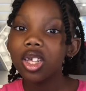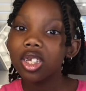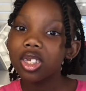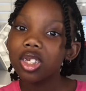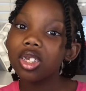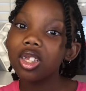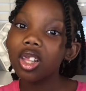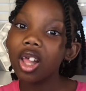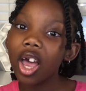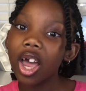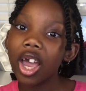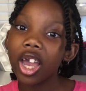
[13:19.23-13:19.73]

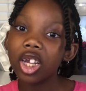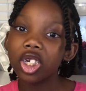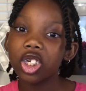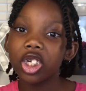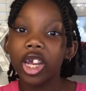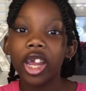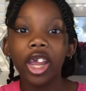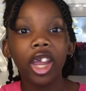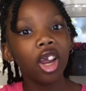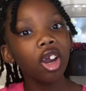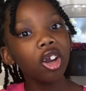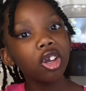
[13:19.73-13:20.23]

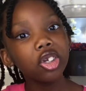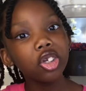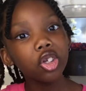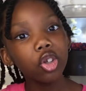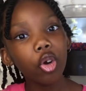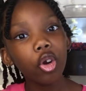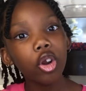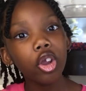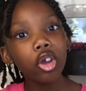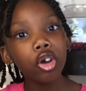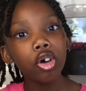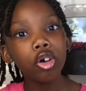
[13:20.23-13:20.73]
/ hair
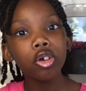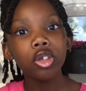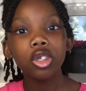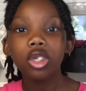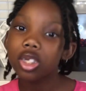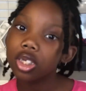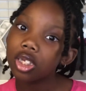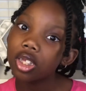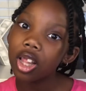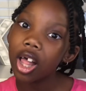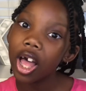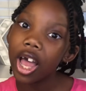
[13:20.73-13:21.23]
tutorial
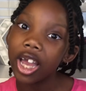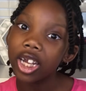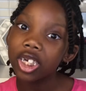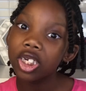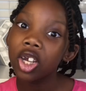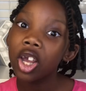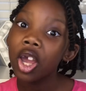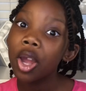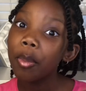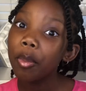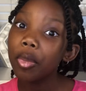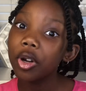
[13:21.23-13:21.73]

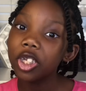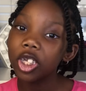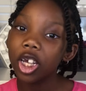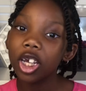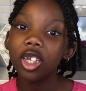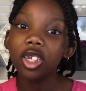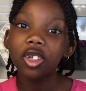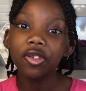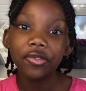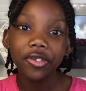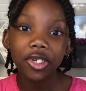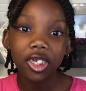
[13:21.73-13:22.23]
/
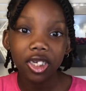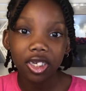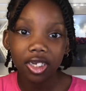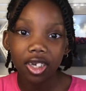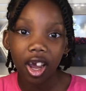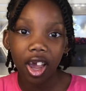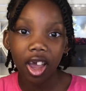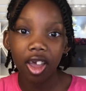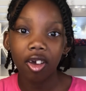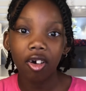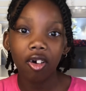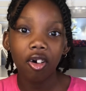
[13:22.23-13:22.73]
protective
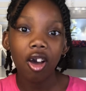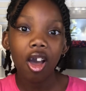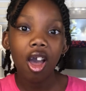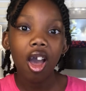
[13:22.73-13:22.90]
style.